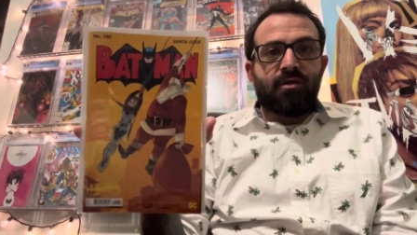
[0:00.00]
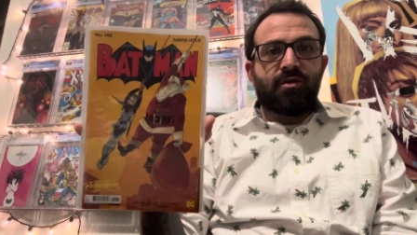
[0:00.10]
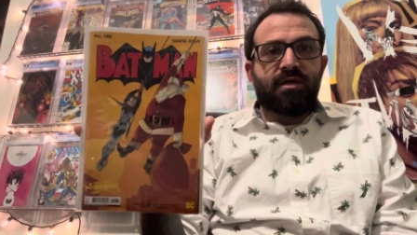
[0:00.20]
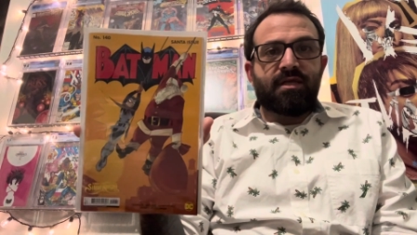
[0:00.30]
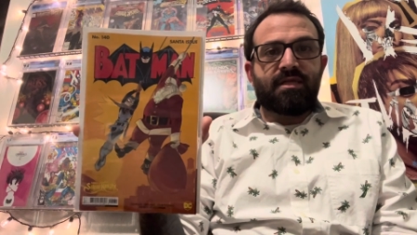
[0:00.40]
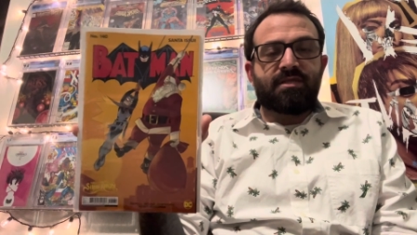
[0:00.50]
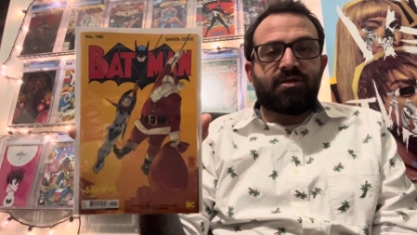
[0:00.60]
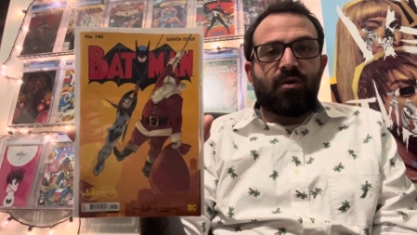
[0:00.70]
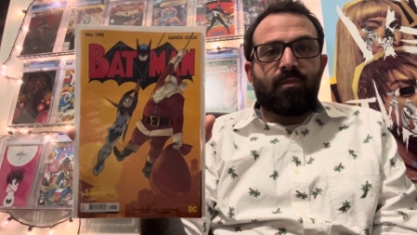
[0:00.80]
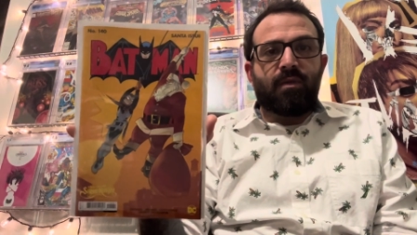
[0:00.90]
Look at this
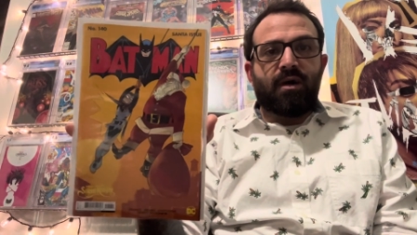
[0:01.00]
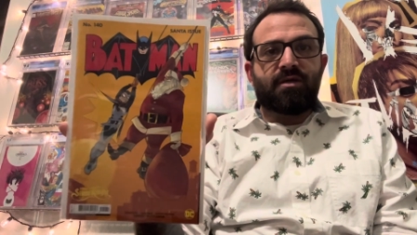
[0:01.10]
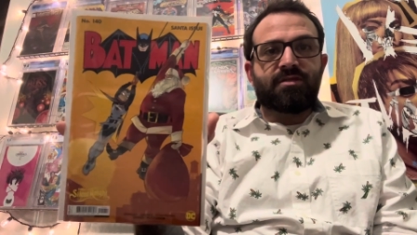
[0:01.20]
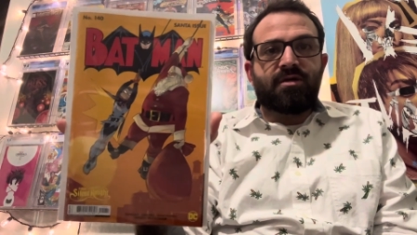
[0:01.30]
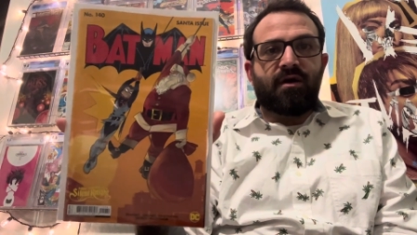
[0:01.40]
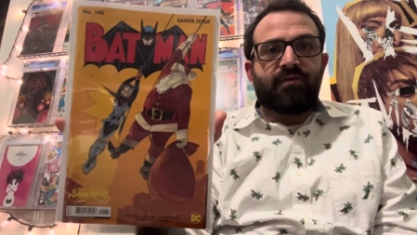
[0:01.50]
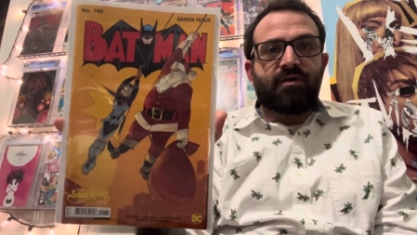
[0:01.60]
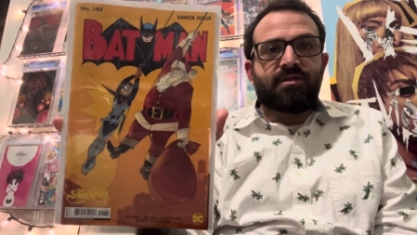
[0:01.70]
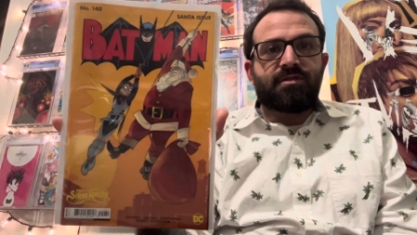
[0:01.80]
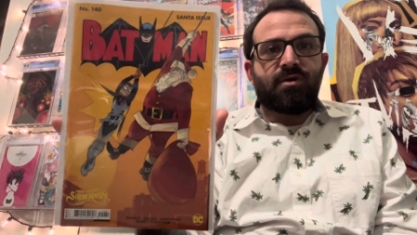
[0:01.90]
homage
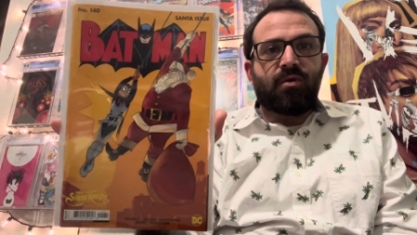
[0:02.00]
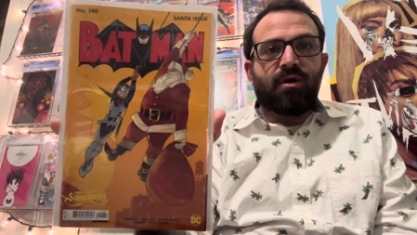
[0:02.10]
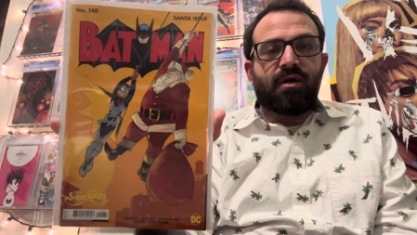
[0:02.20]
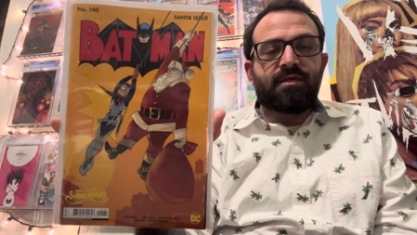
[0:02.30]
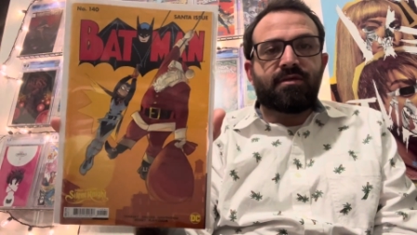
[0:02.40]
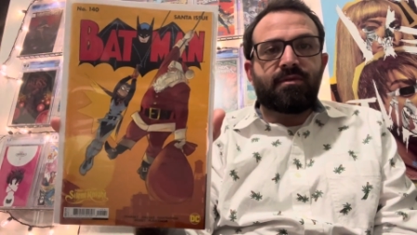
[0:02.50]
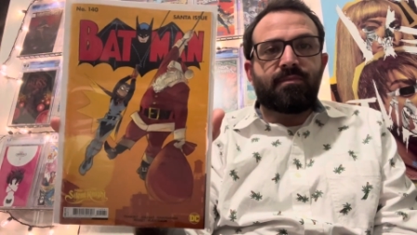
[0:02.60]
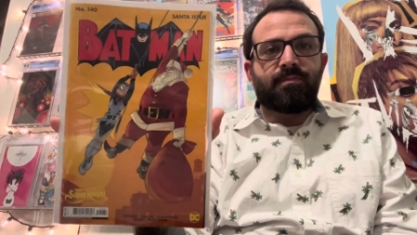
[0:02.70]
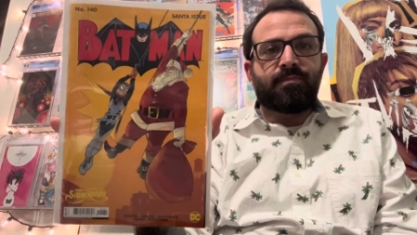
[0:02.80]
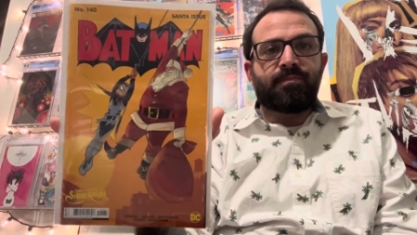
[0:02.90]
cover. It's so
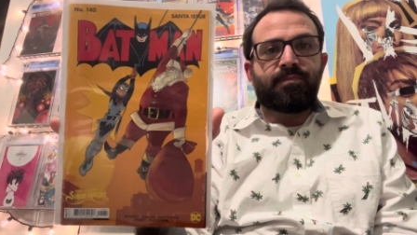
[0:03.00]
awesome.